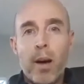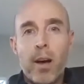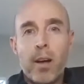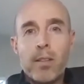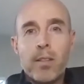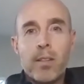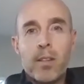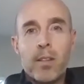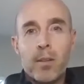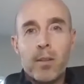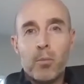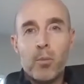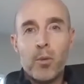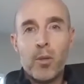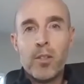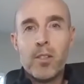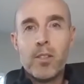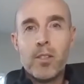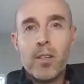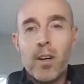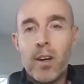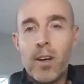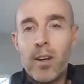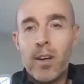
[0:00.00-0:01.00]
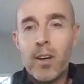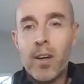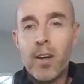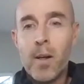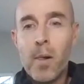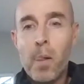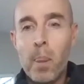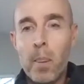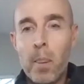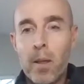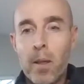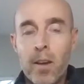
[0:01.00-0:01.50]
passing on one side,
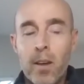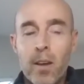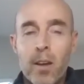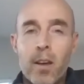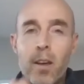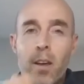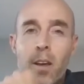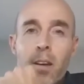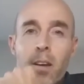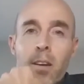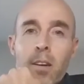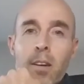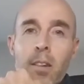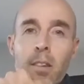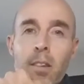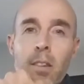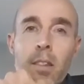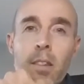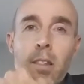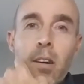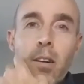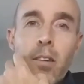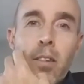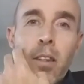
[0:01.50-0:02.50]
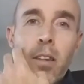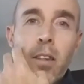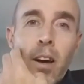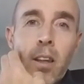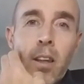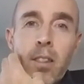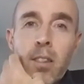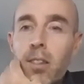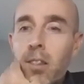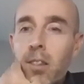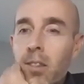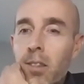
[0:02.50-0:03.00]
and
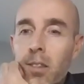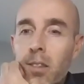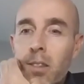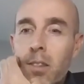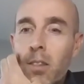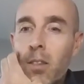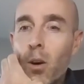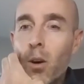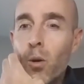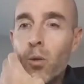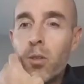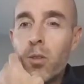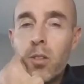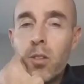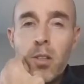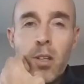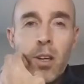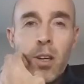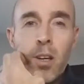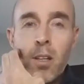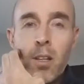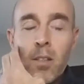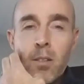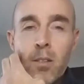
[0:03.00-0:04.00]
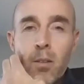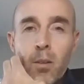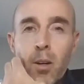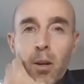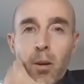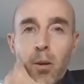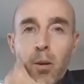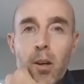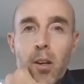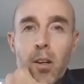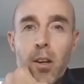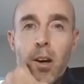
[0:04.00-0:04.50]
those scenes. So
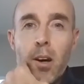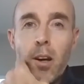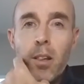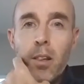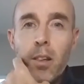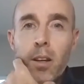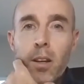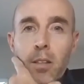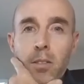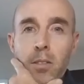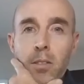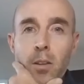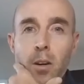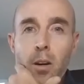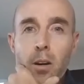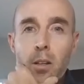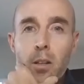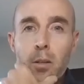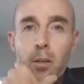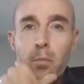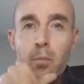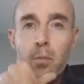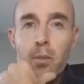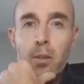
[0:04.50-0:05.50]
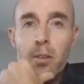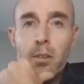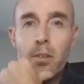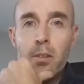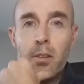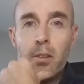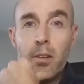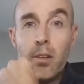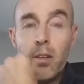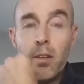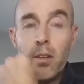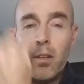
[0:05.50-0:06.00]
I saw them
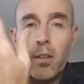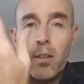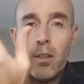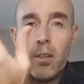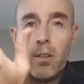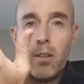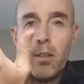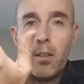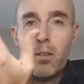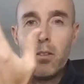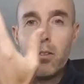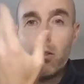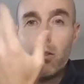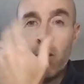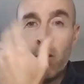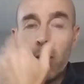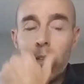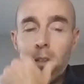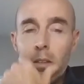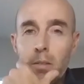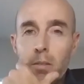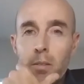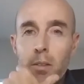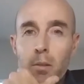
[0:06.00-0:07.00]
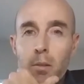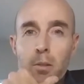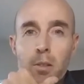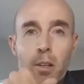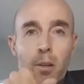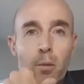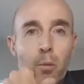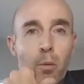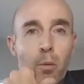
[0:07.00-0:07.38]
in the trailer. It was like,